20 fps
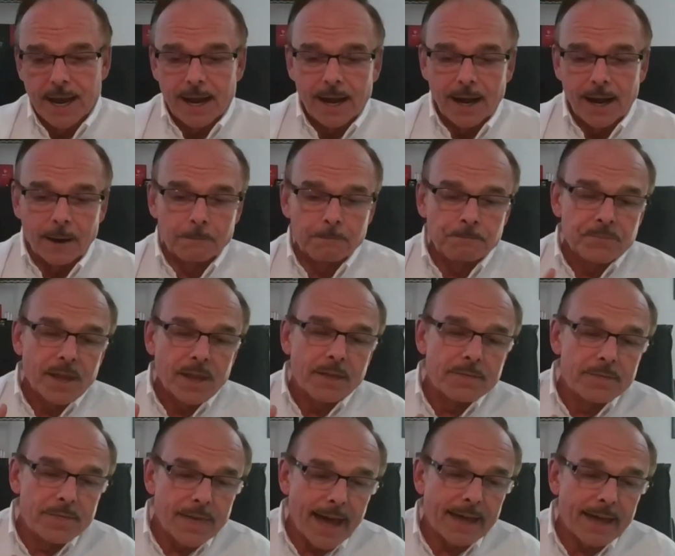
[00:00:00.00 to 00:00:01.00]
Um,
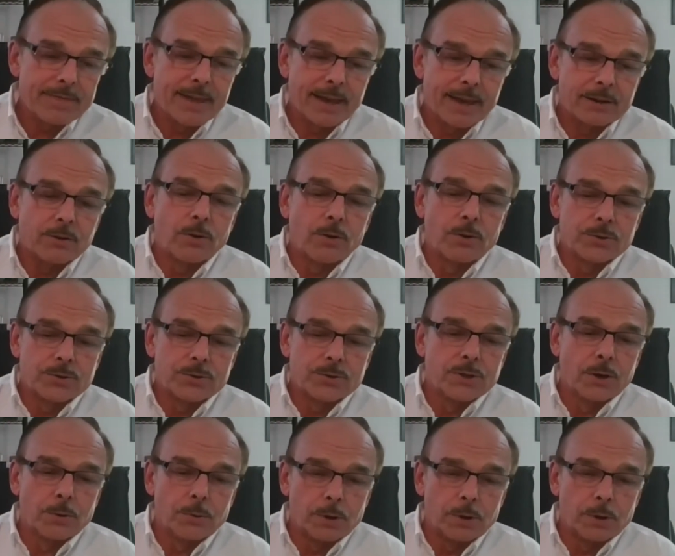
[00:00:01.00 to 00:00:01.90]
that then also